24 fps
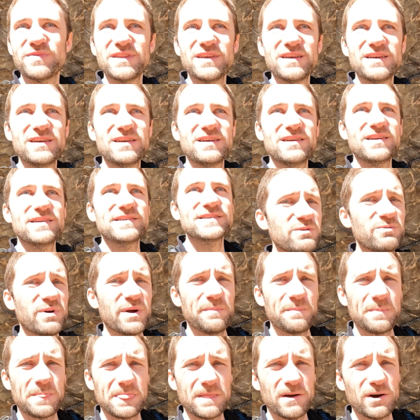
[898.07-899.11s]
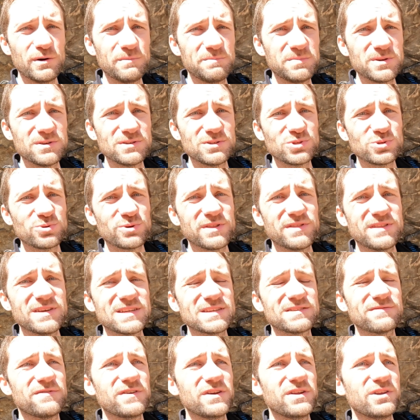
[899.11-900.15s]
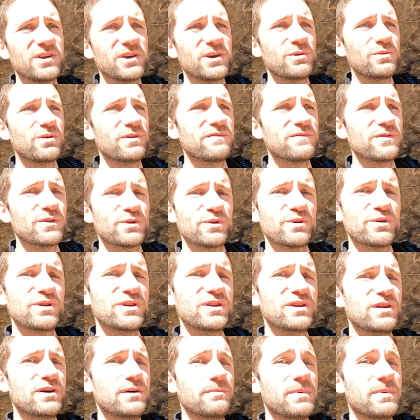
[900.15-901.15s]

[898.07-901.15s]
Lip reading: So anyway, hope you enjoyed this video of learning